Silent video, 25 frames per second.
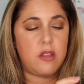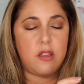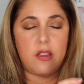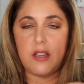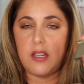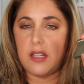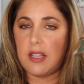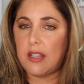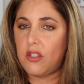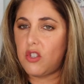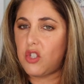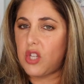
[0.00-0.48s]

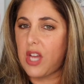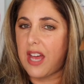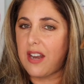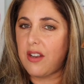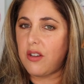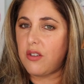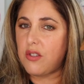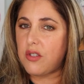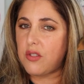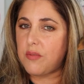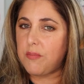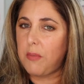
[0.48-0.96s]
The
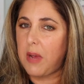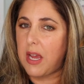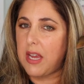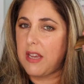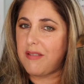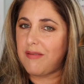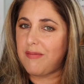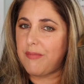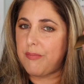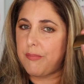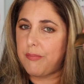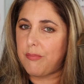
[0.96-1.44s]
shadows
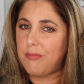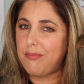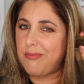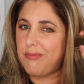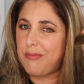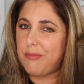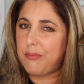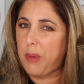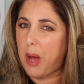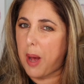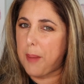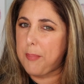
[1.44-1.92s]
might
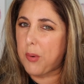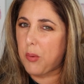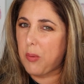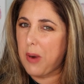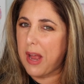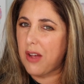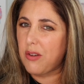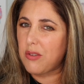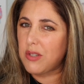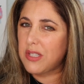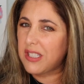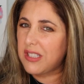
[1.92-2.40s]
bop
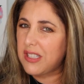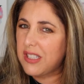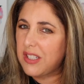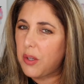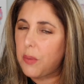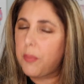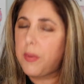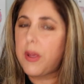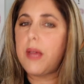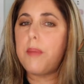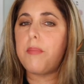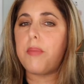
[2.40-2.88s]
around a
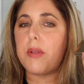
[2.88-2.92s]
little bit,